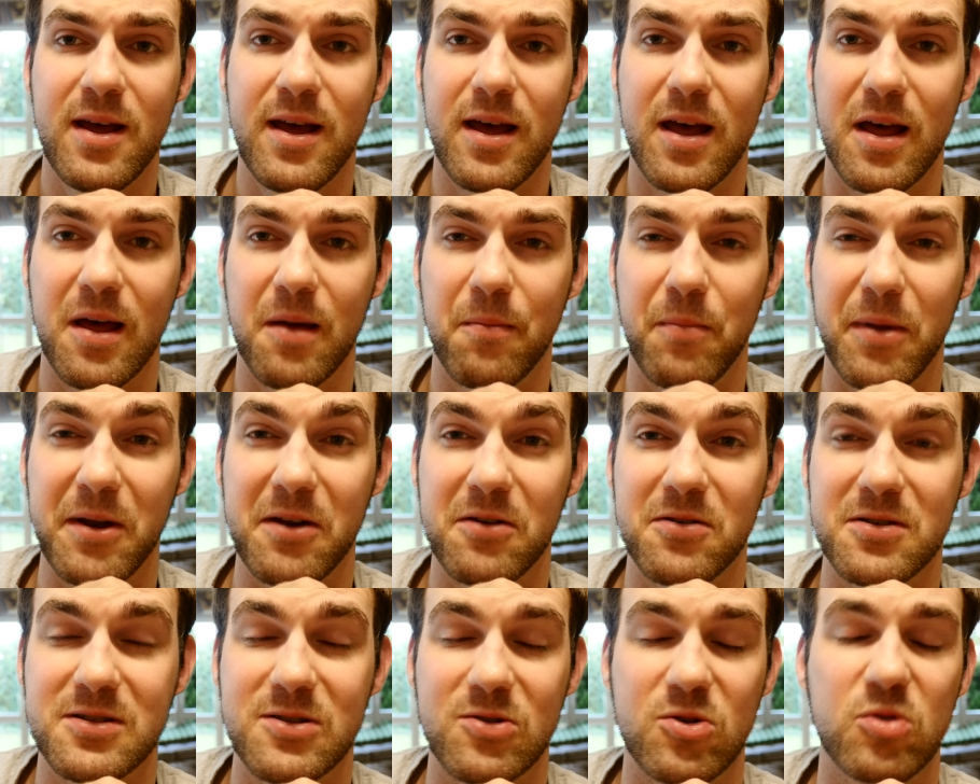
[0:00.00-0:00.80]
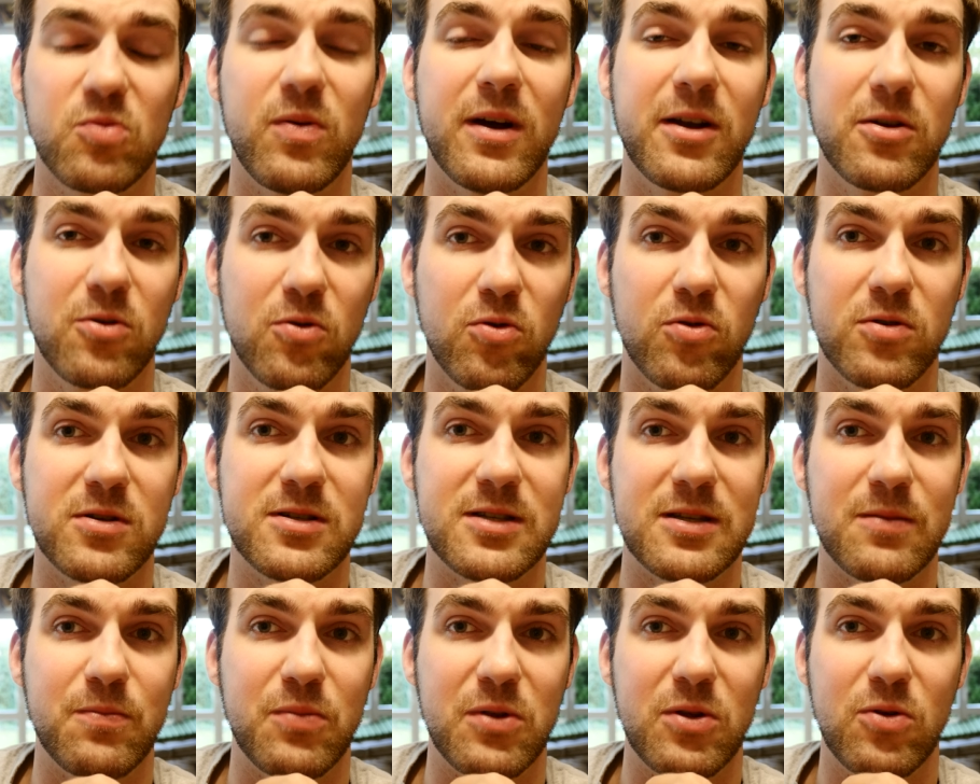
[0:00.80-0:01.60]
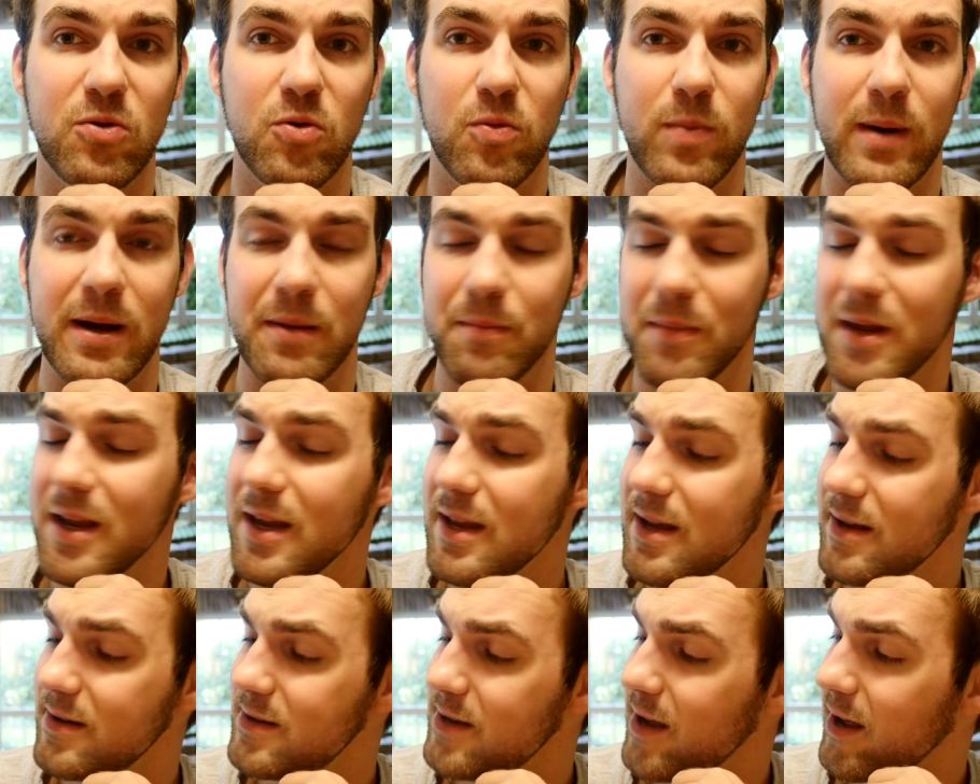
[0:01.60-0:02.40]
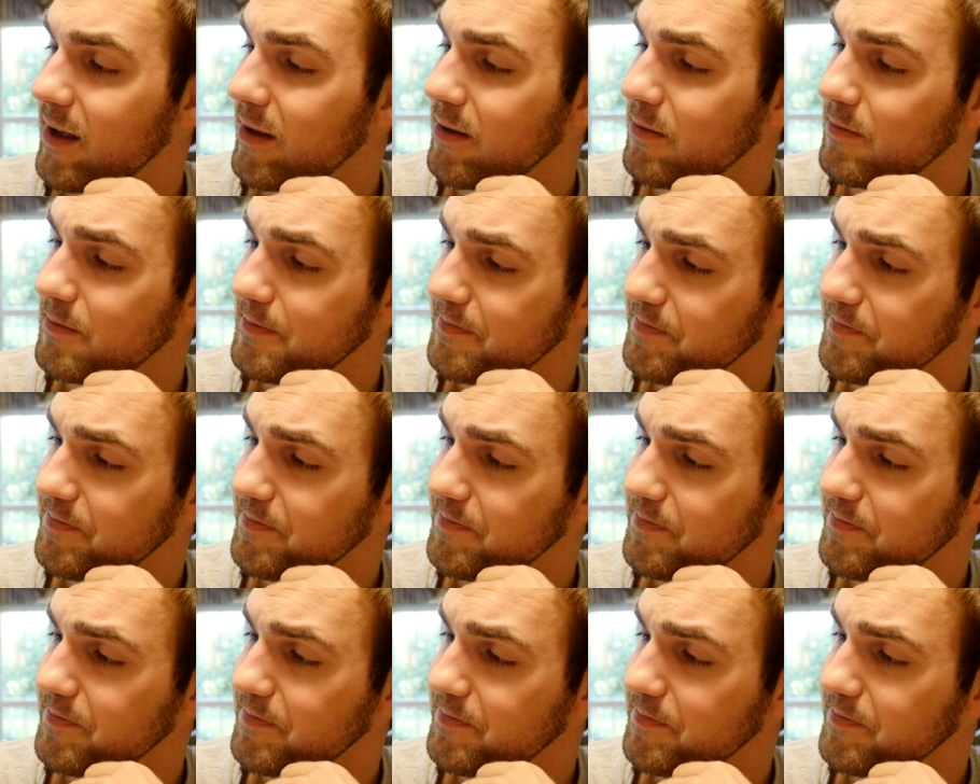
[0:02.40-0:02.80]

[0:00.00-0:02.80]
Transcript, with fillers: uh, but also quad core CPU by MediaTek.